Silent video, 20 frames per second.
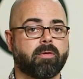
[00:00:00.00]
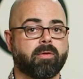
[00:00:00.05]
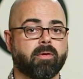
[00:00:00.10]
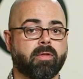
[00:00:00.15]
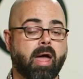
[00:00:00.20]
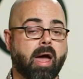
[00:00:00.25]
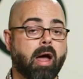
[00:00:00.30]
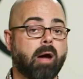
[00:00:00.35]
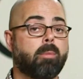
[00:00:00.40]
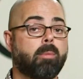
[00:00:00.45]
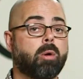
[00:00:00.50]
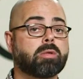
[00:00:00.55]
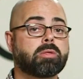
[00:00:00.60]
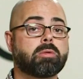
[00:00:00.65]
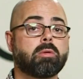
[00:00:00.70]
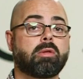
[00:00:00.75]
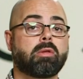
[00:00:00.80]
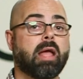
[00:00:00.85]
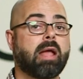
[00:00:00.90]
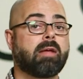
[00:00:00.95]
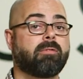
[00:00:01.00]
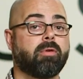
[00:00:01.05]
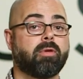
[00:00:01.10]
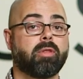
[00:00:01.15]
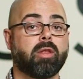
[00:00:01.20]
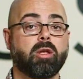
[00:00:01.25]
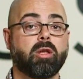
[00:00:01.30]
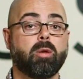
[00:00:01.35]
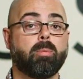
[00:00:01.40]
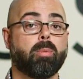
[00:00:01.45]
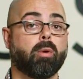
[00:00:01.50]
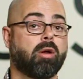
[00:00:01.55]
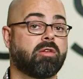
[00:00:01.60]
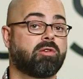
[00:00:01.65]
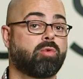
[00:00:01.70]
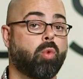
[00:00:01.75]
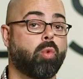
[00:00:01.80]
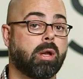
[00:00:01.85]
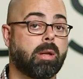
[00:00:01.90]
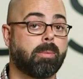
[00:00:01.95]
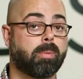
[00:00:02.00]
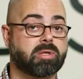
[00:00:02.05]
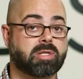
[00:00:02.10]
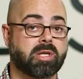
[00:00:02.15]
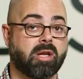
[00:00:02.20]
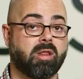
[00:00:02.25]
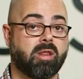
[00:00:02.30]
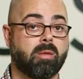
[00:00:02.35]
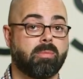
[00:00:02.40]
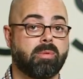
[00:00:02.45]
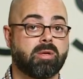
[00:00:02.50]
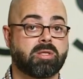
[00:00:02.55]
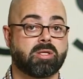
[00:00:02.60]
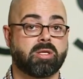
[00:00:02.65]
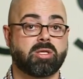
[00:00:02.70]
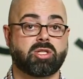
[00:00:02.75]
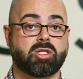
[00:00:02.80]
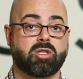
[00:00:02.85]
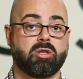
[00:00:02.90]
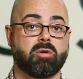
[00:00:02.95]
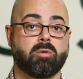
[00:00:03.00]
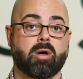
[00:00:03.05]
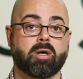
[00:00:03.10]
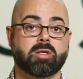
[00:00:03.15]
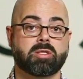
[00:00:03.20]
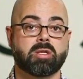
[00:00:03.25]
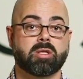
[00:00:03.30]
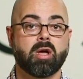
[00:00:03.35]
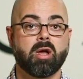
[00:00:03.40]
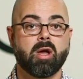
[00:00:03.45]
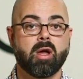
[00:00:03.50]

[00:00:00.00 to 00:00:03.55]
for that. I'm also thankful that you brought 20% of the business to us.